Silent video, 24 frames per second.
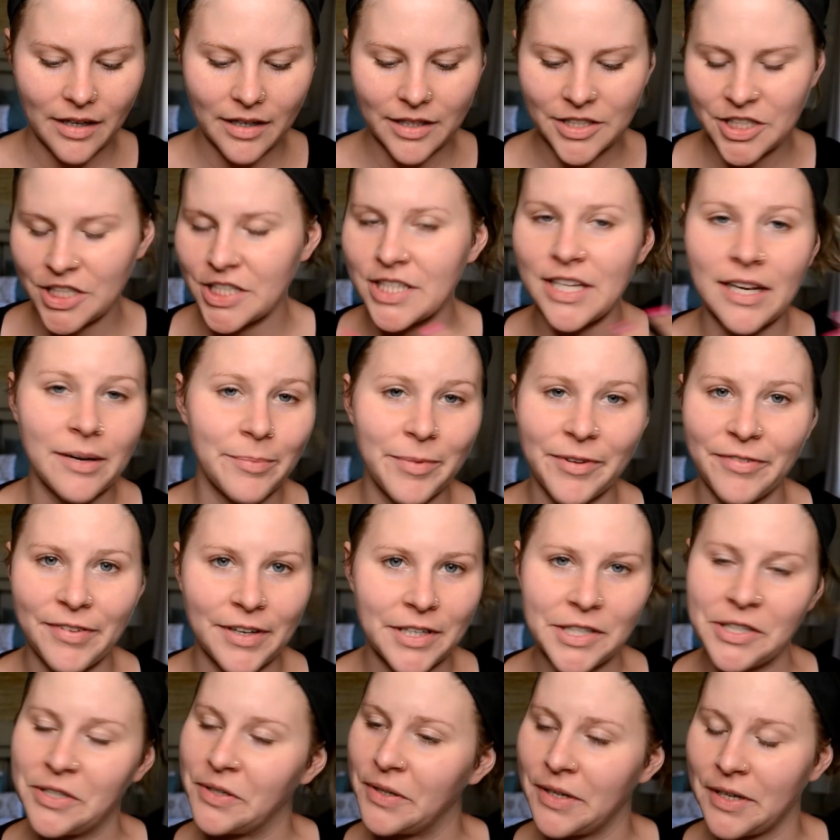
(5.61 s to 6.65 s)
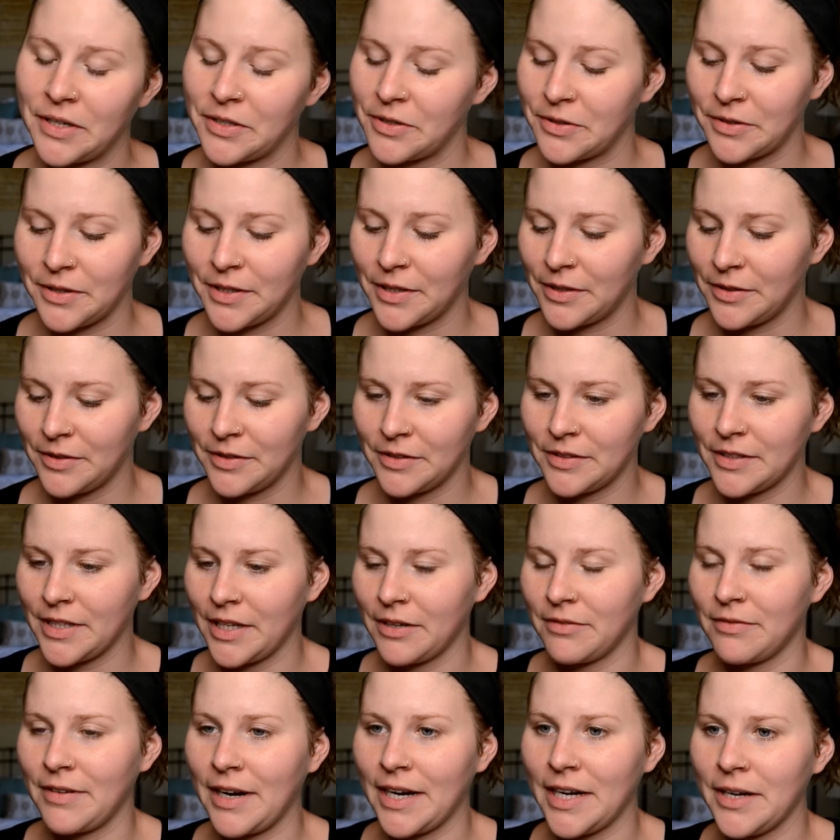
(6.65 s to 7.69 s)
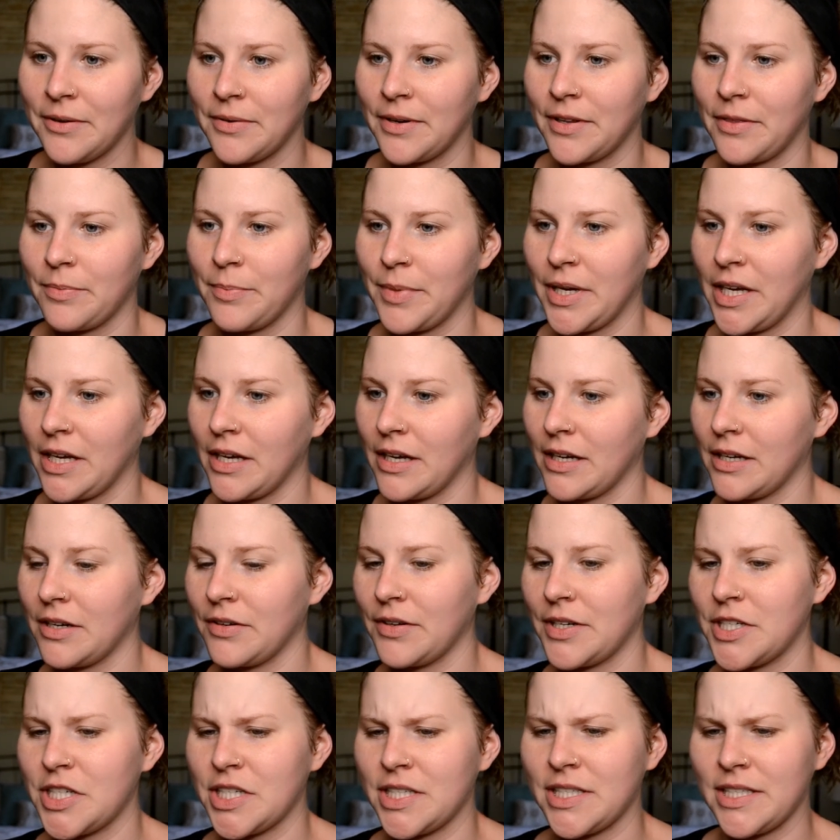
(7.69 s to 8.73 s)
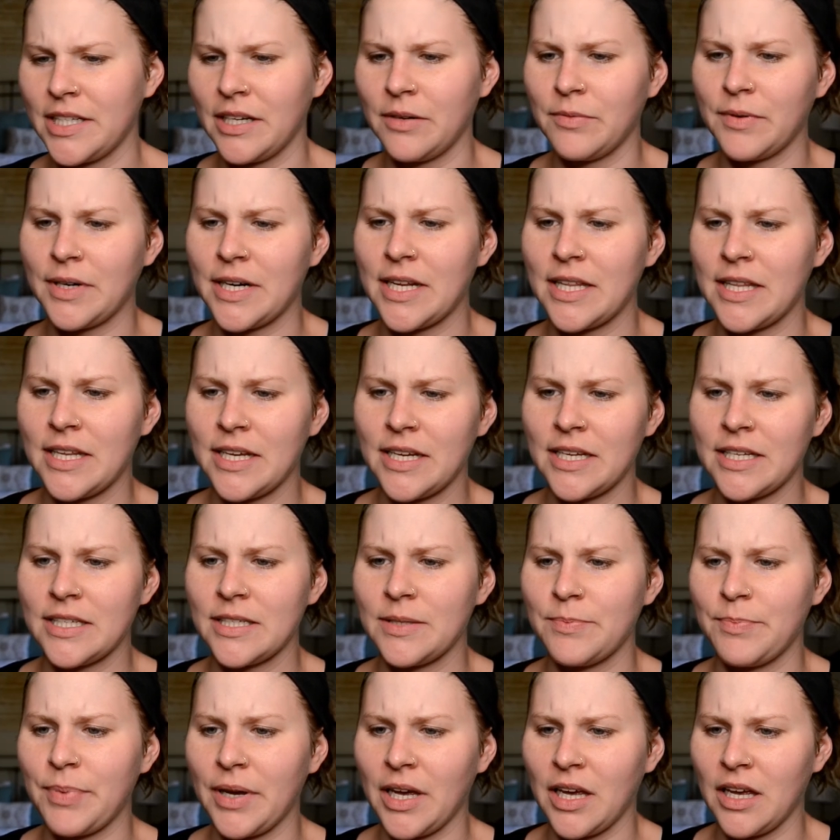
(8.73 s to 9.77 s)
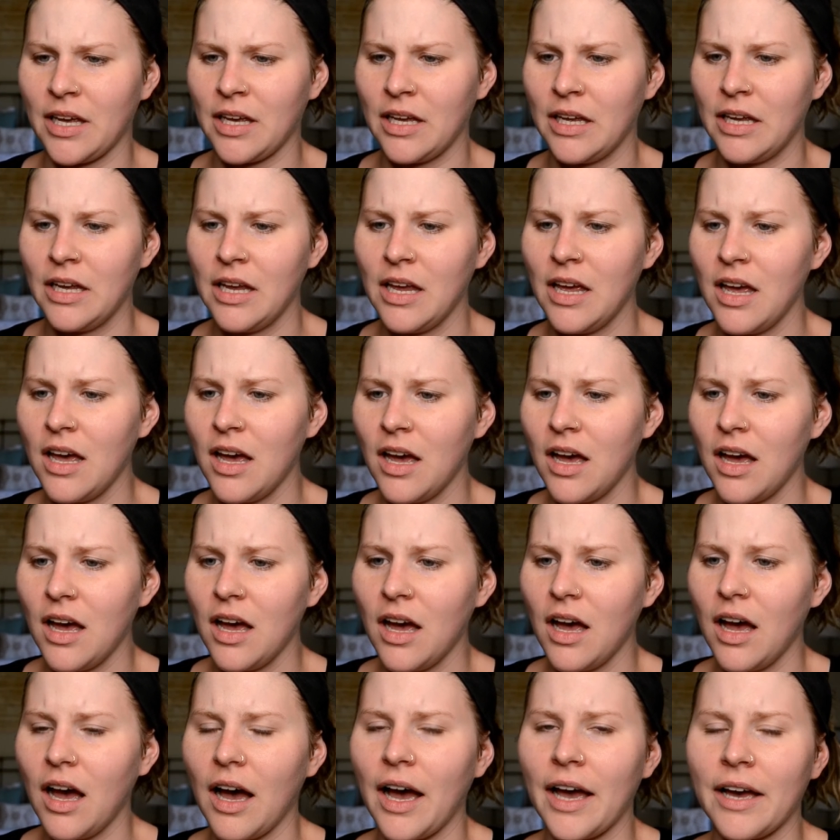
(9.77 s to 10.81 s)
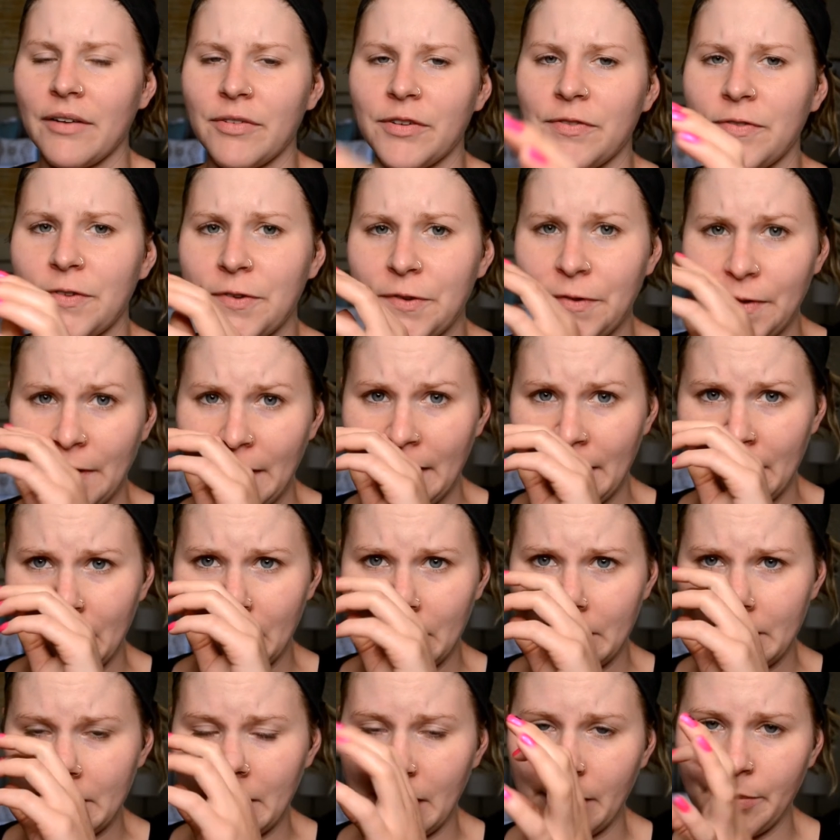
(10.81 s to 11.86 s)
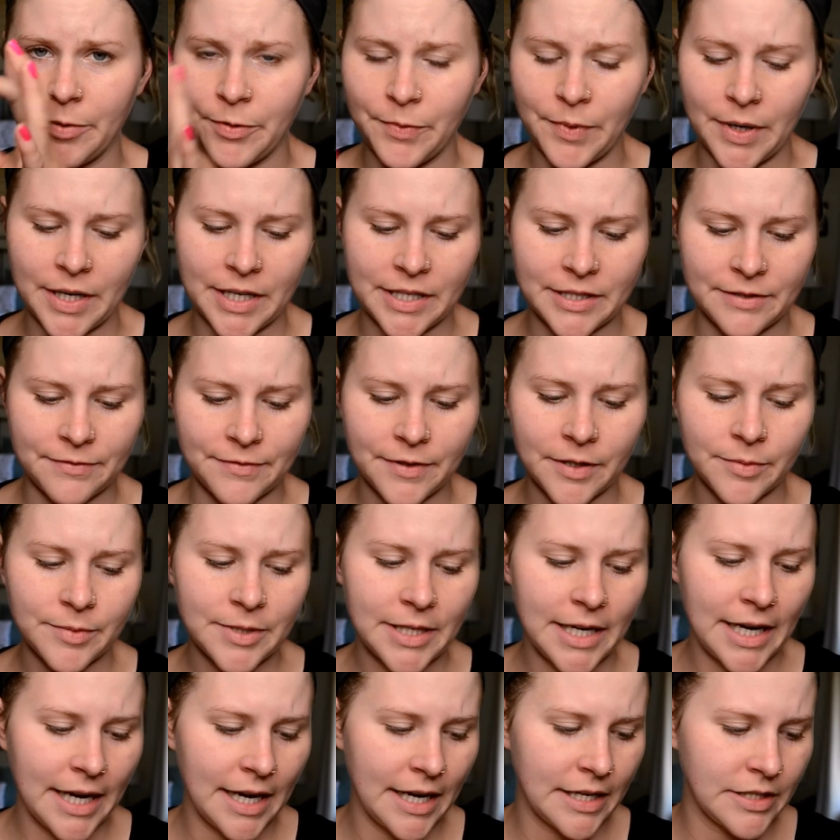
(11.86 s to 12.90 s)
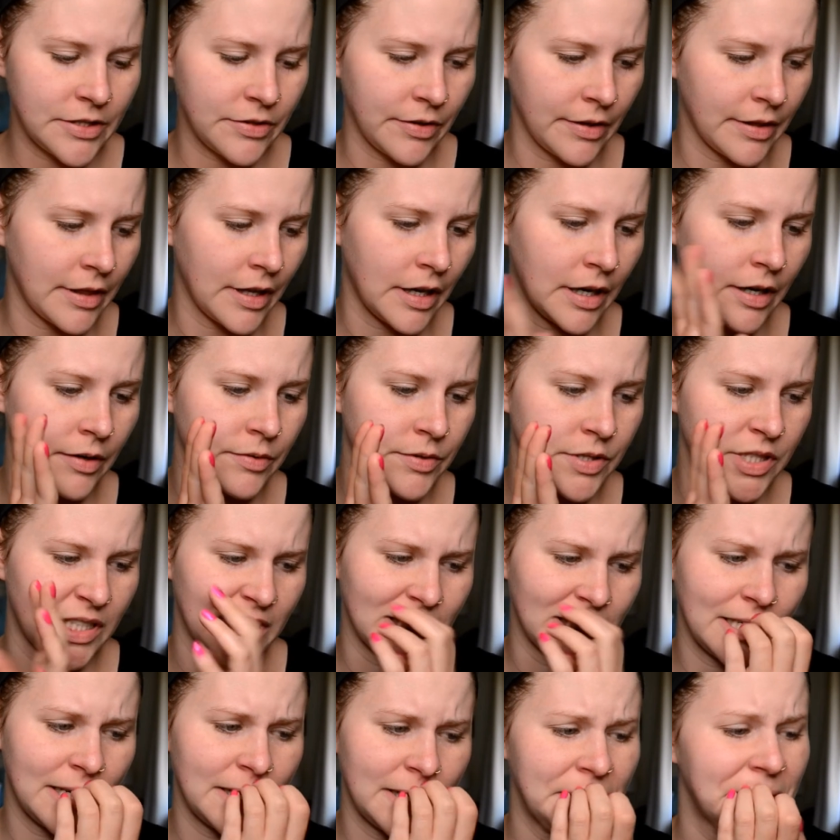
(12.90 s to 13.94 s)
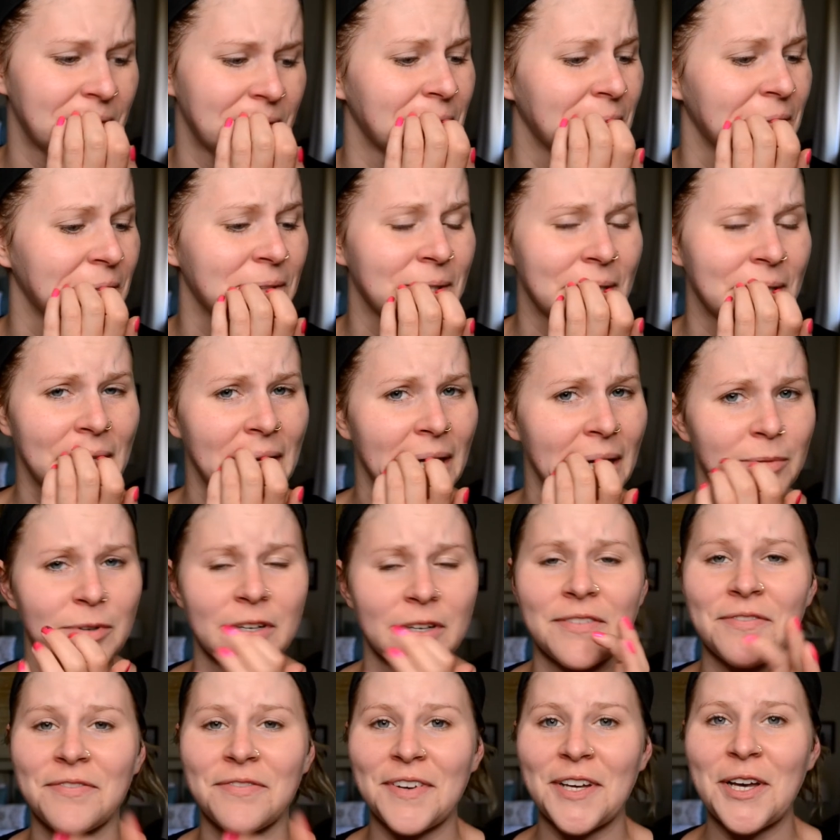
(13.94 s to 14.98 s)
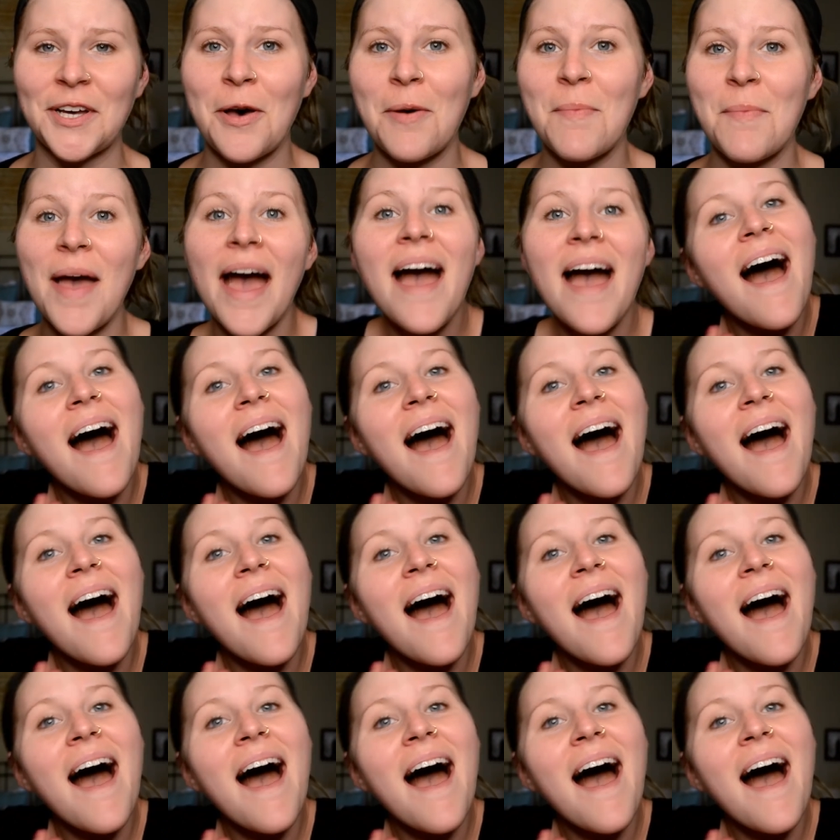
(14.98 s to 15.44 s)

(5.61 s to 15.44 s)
just thought it'd be fun to do another little get ready with me. I know I just did one of these, but I have a few videos that I've been wanting to film today, so I thought I would just kind of throw on the camera and film.